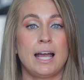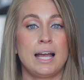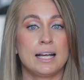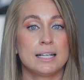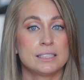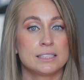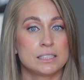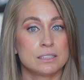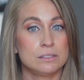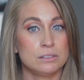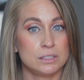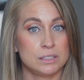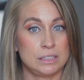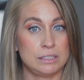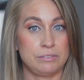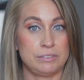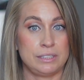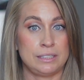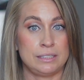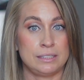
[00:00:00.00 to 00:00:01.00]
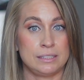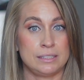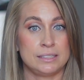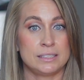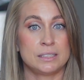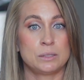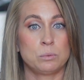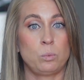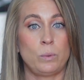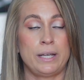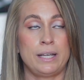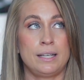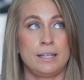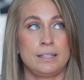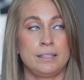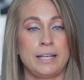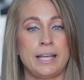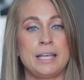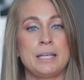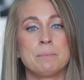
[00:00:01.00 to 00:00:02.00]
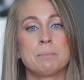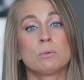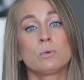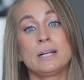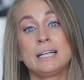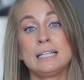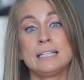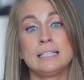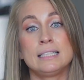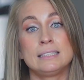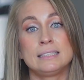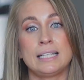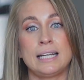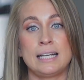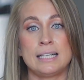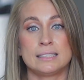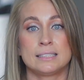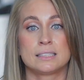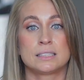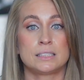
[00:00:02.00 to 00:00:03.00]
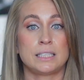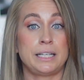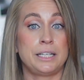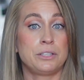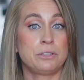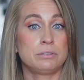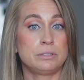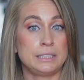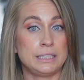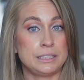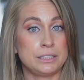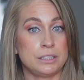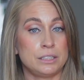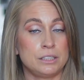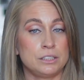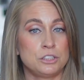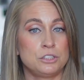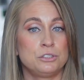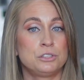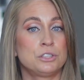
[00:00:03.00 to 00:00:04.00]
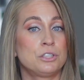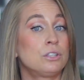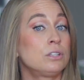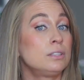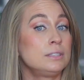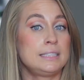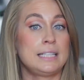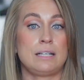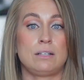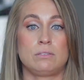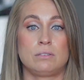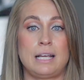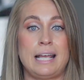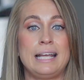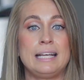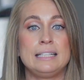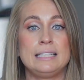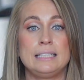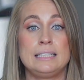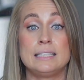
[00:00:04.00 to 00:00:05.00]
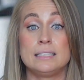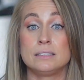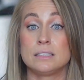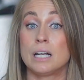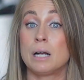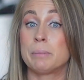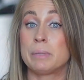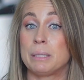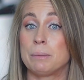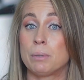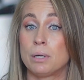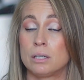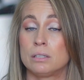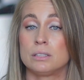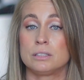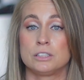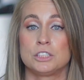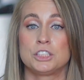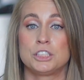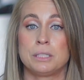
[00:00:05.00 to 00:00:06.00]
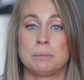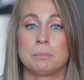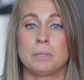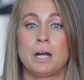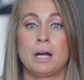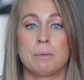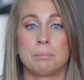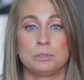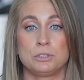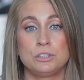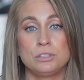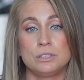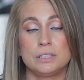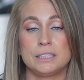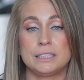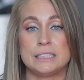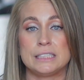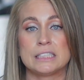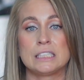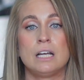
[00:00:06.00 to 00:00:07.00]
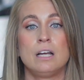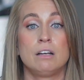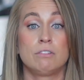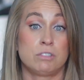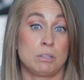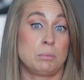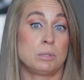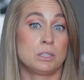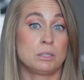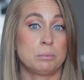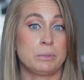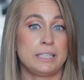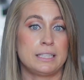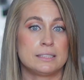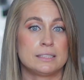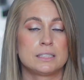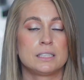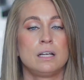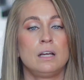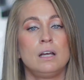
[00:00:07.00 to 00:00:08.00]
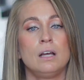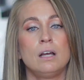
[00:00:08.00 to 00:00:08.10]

Exclusivity is when a brand asks a creator to turn down any incoming partnership opportunities from other brands